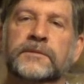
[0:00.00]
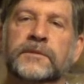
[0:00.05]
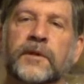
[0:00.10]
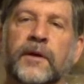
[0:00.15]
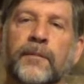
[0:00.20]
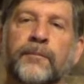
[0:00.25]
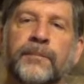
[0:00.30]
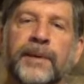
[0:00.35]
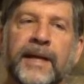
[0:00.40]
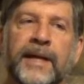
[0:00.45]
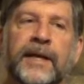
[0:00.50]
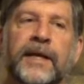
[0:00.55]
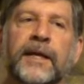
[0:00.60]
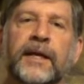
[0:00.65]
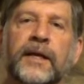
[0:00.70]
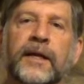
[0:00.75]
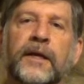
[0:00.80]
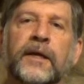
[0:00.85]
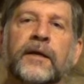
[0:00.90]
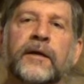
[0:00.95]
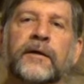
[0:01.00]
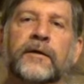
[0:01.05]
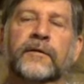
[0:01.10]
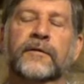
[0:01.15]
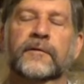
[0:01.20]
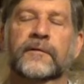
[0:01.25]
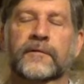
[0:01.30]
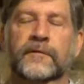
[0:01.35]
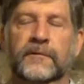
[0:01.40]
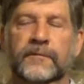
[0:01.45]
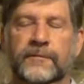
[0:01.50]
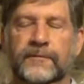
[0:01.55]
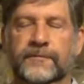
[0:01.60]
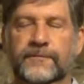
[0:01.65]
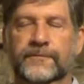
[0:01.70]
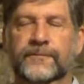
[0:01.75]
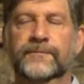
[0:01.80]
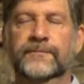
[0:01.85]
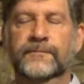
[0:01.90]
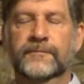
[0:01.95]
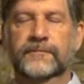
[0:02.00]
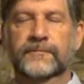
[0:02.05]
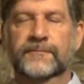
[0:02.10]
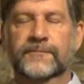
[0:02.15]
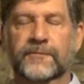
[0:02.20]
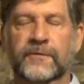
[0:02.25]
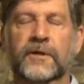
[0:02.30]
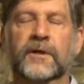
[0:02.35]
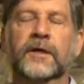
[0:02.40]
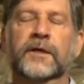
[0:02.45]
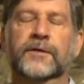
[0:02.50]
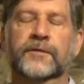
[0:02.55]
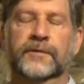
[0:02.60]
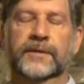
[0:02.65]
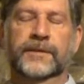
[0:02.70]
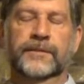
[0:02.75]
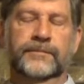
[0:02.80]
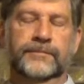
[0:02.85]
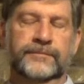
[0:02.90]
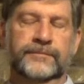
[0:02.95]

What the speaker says: are begging for 100.